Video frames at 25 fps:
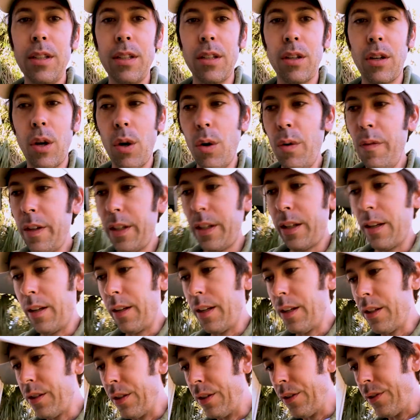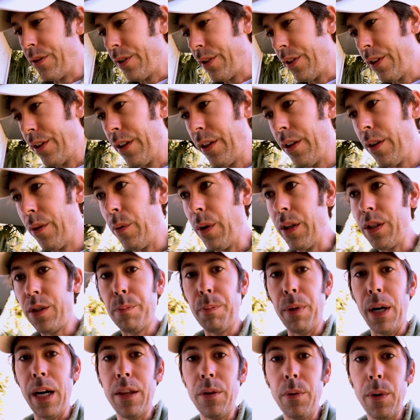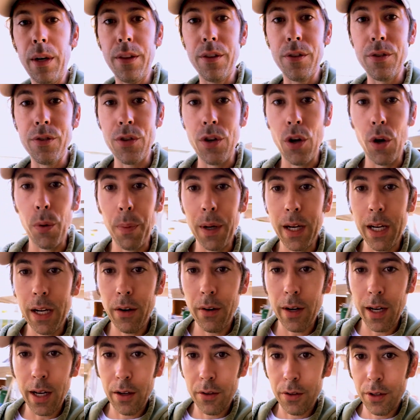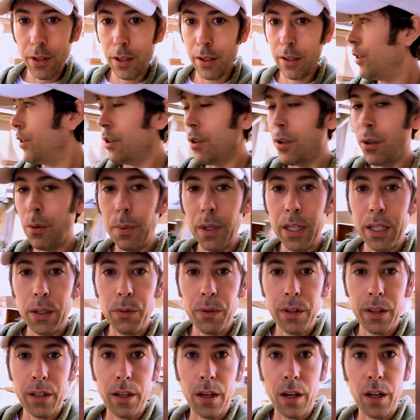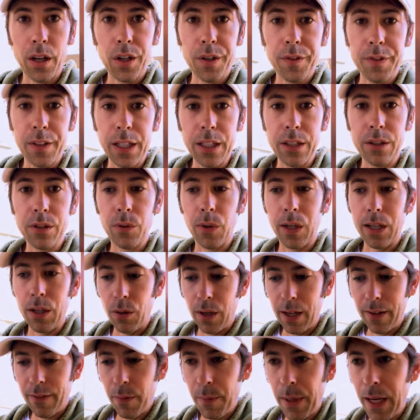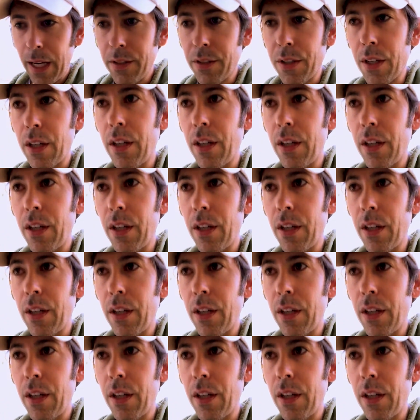in COVID conditions, which, by the way, there's nobody around, nobody within 100 feet, so I don't have a mask